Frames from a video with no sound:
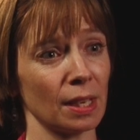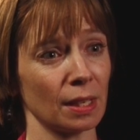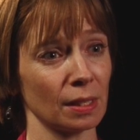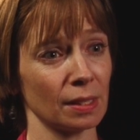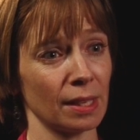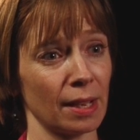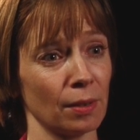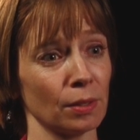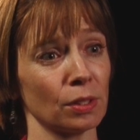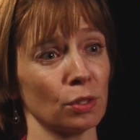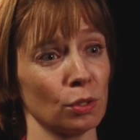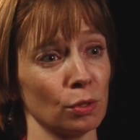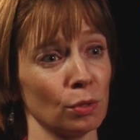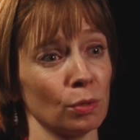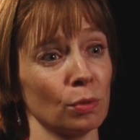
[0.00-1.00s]
taken down
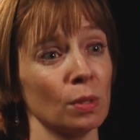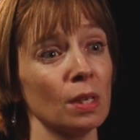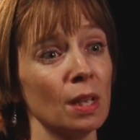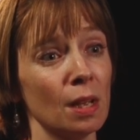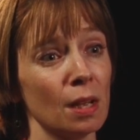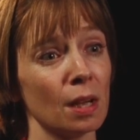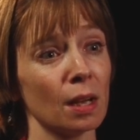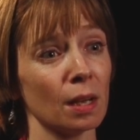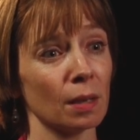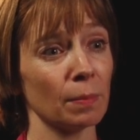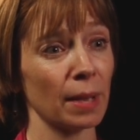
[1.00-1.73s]
to uh,